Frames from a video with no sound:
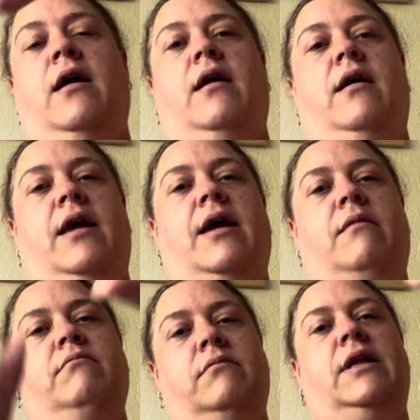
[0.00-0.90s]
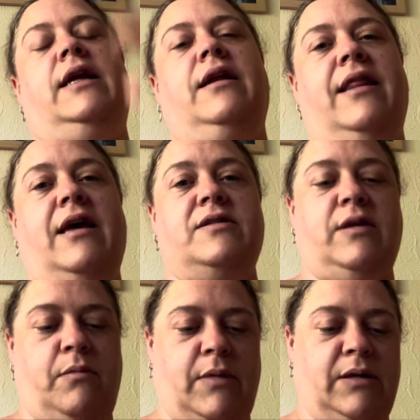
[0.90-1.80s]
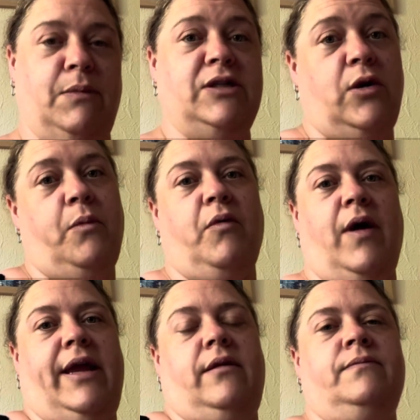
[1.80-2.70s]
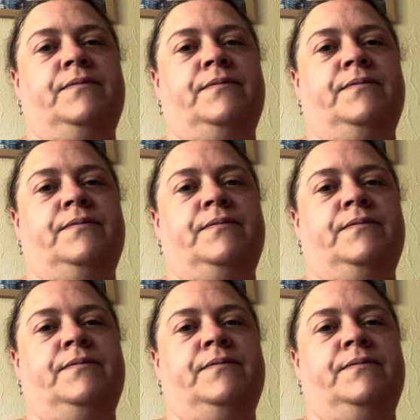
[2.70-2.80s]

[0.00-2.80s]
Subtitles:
I am laid like that. So my top right